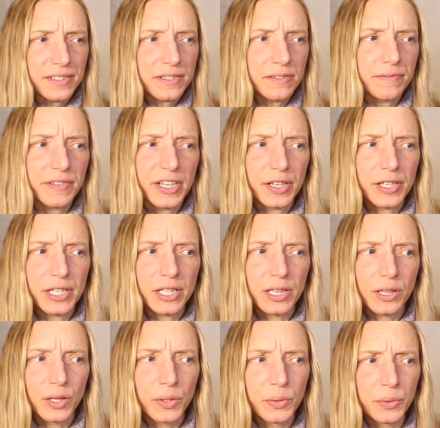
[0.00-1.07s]
just a very
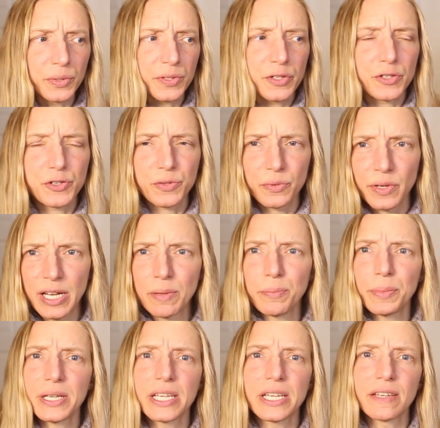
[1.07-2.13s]
loose,
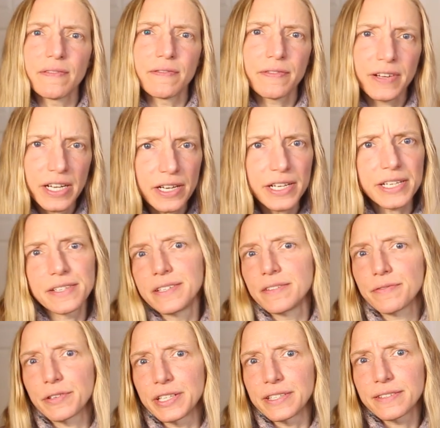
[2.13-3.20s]
drapey, very
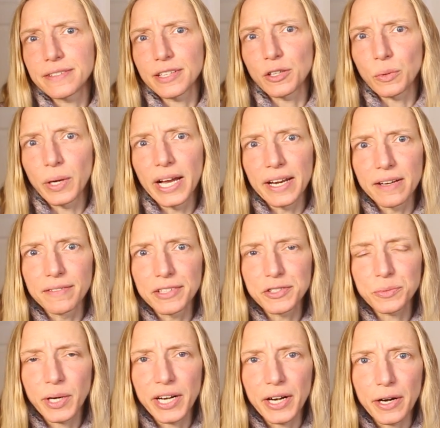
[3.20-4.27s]
different silhouette of a
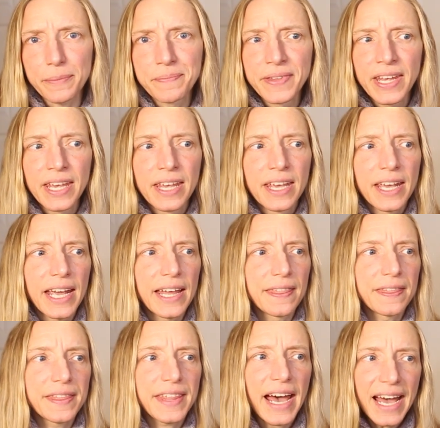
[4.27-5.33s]
sweater.
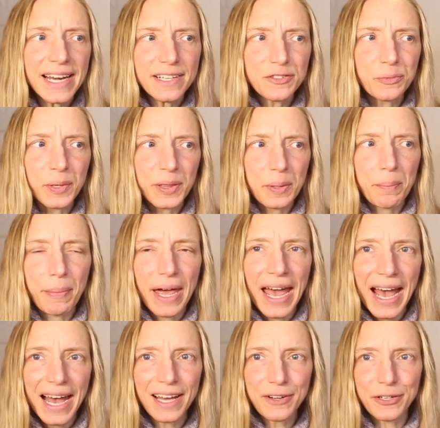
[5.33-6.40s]
And that is what the
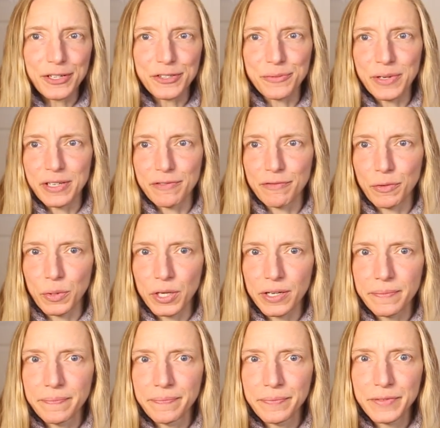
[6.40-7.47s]
pattern is written
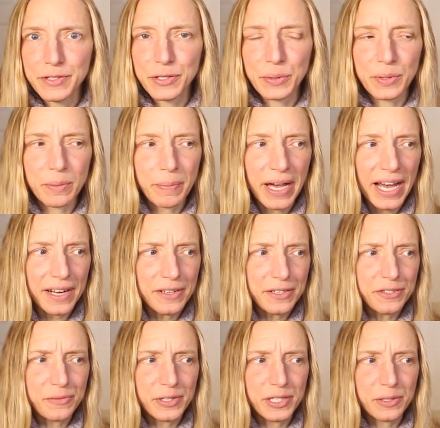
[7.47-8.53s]
for. So the pattern
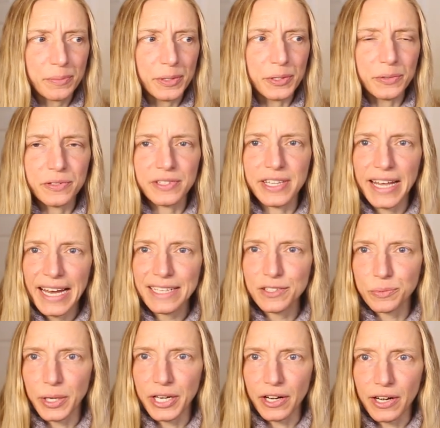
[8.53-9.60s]
is written to produce that
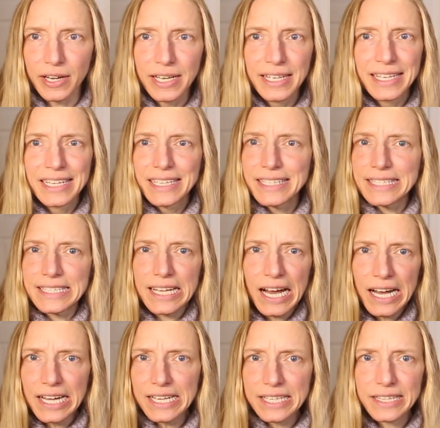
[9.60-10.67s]
sweater,
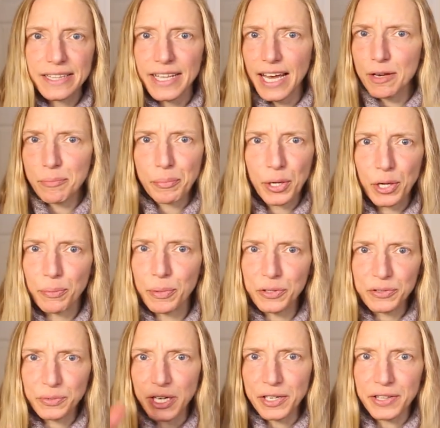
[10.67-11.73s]
not that purple
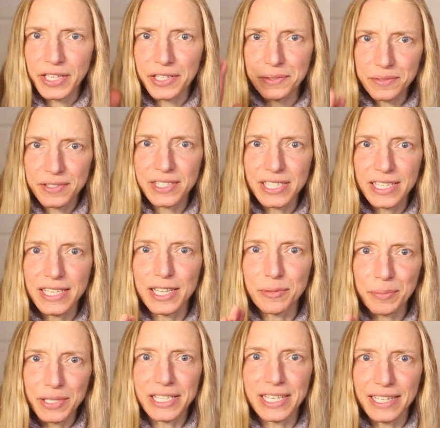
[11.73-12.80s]
sweater that you see at
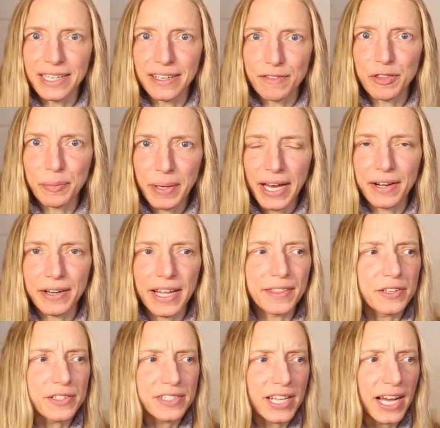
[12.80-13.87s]
the beginning of the pattern.
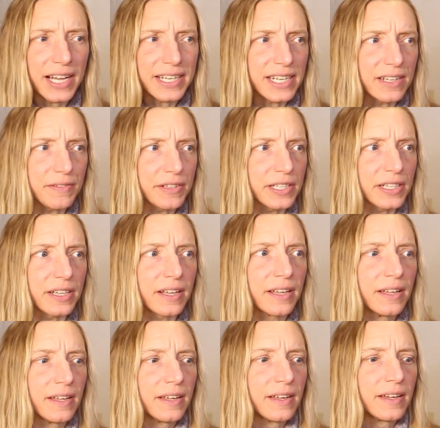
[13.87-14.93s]
And there's not even
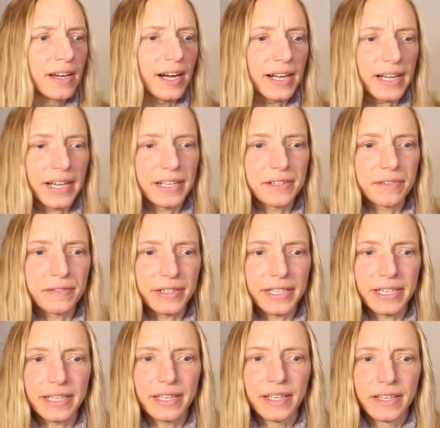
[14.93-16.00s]
a kind of
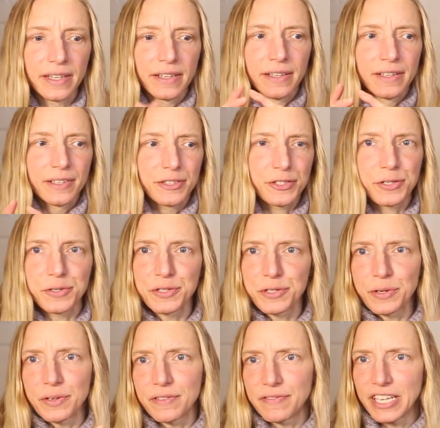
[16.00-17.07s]
like choose
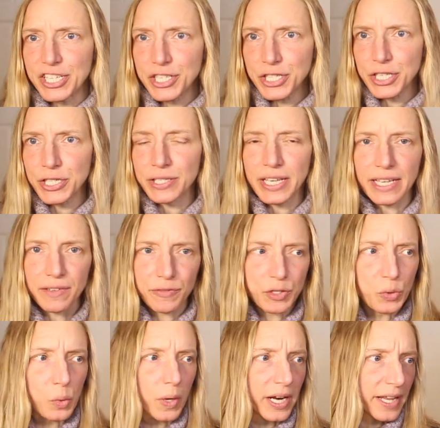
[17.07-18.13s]
your own adventure, like if
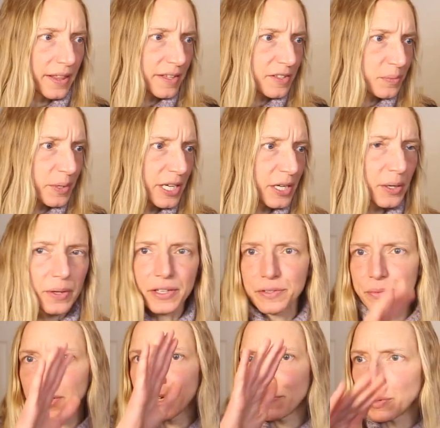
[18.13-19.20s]
you want it this way, go
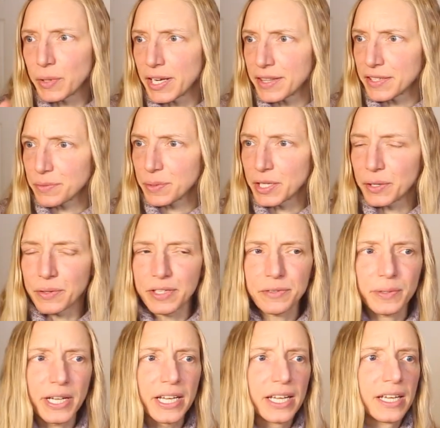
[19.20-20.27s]
this way, if you want it this way, go
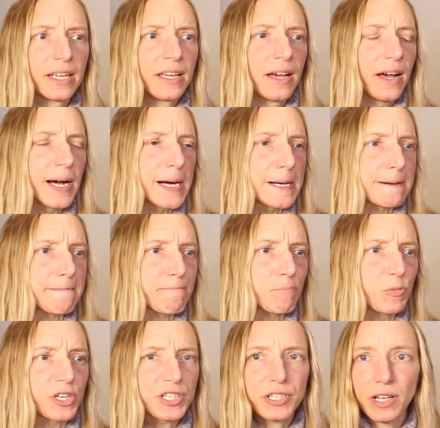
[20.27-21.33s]
this way, um,
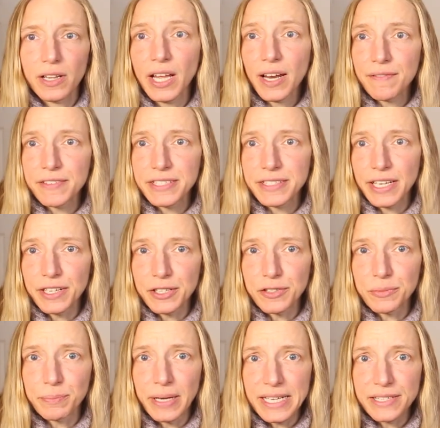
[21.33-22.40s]
which a lot of
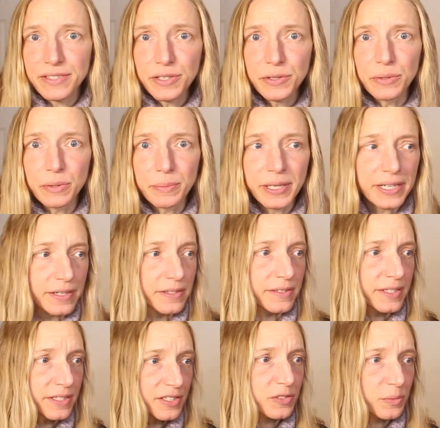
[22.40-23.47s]
designers might do
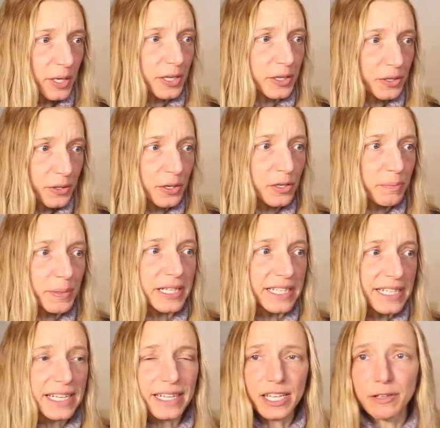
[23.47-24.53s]
because this sweater could be
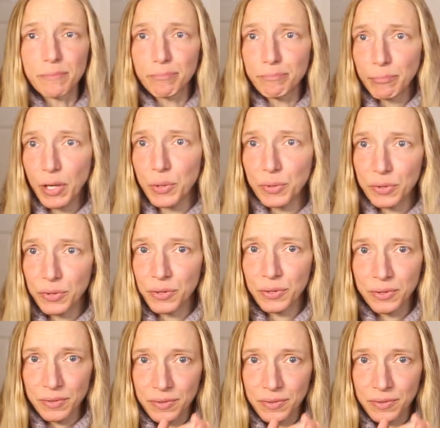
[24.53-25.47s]
knit in both